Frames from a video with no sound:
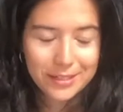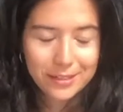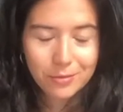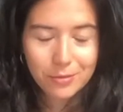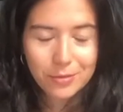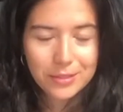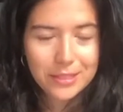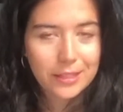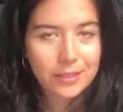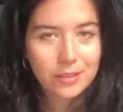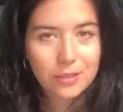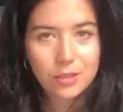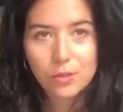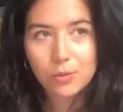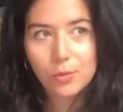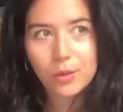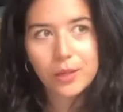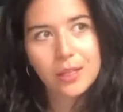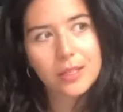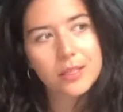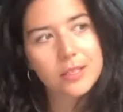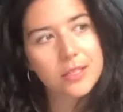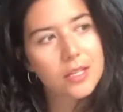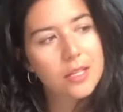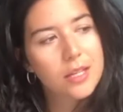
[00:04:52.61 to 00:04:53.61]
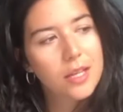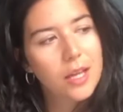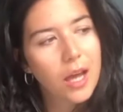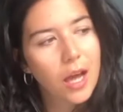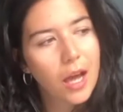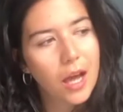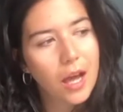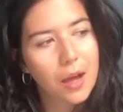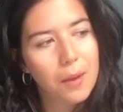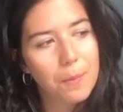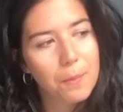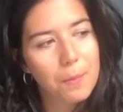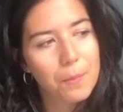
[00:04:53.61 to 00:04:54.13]
It was like 2 weeks,
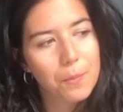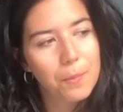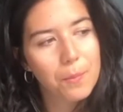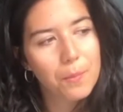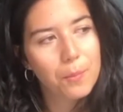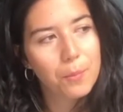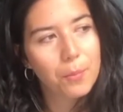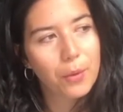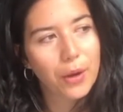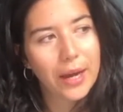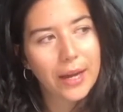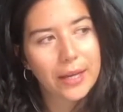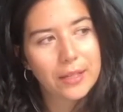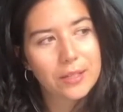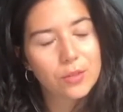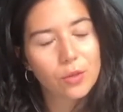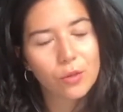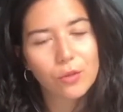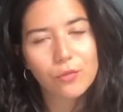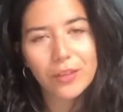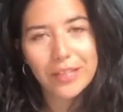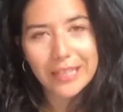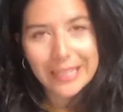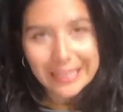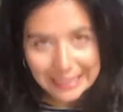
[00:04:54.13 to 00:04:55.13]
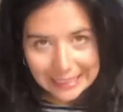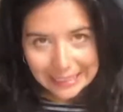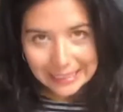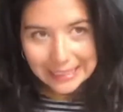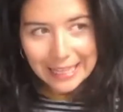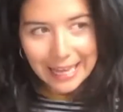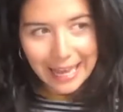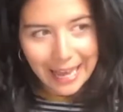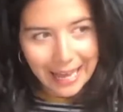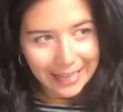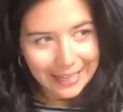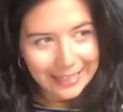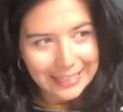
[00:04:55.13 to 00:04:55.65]
but I sort of
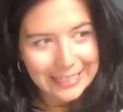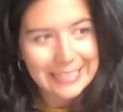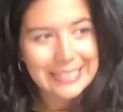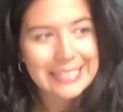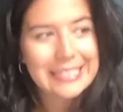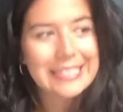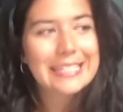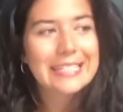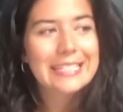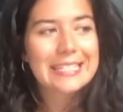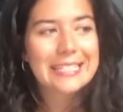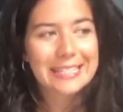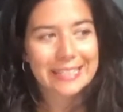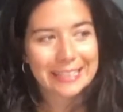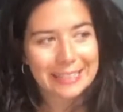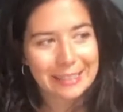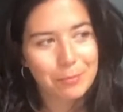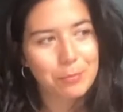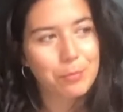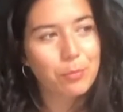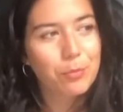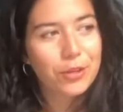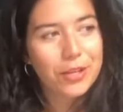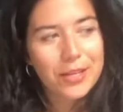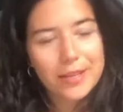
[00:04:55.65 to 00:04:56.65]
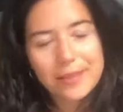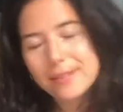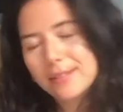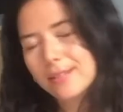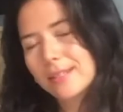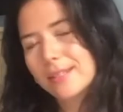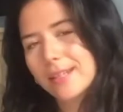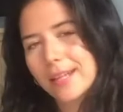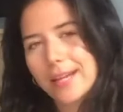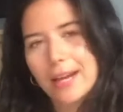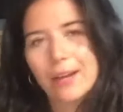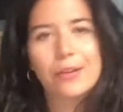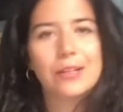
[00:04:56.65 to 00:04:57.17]
eat, sleep, breathed
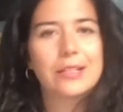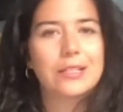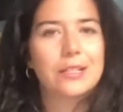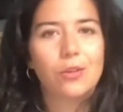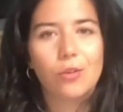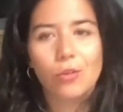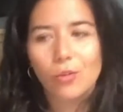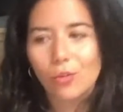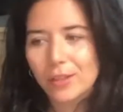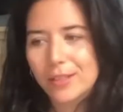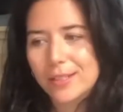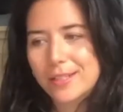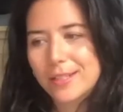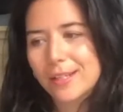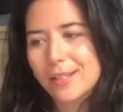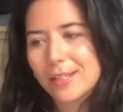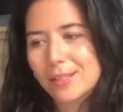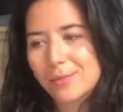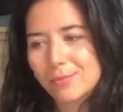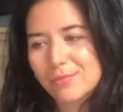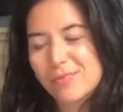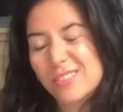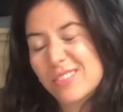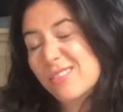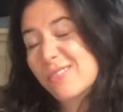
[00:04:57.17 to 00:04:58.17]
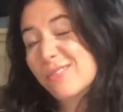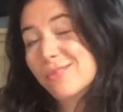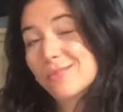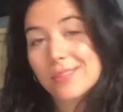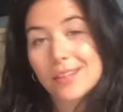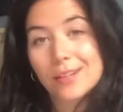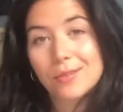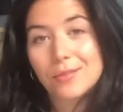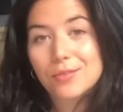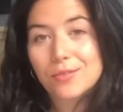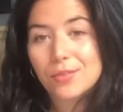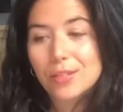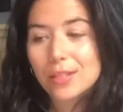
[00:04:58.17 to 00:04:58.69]
the character all the time, so
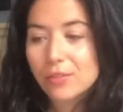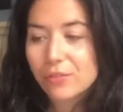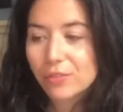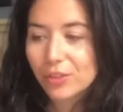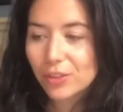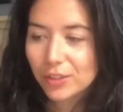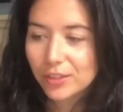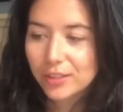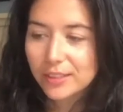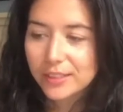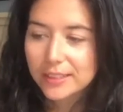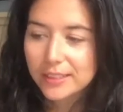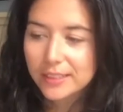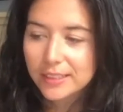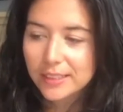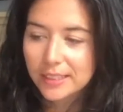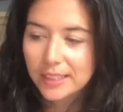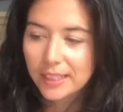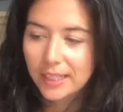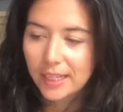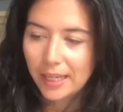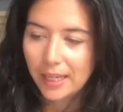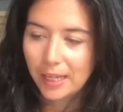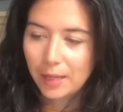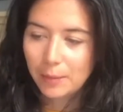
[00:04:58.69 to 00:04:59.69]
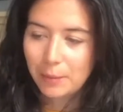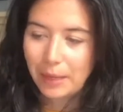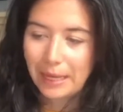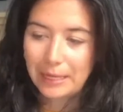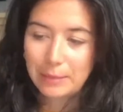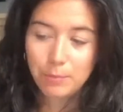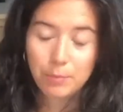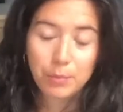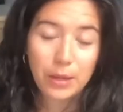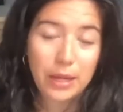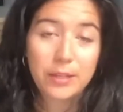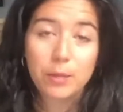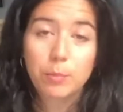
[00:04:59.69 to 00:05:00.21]
that was really fun,
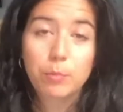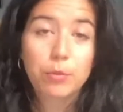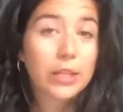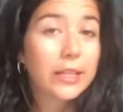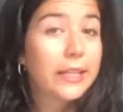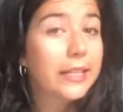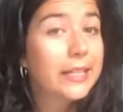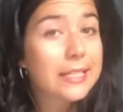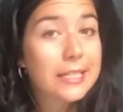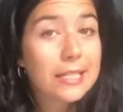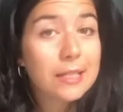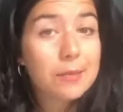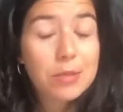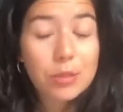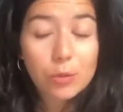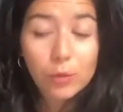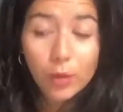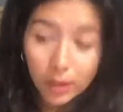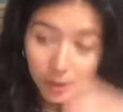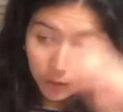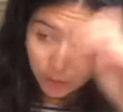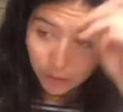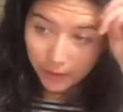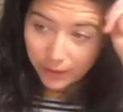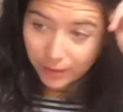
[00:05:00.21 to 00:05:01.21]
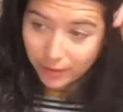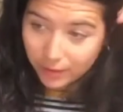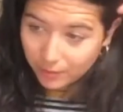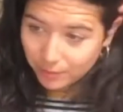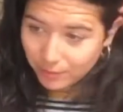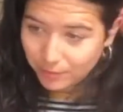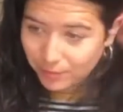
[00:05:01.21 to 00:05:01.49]
and a brilliant team to work with.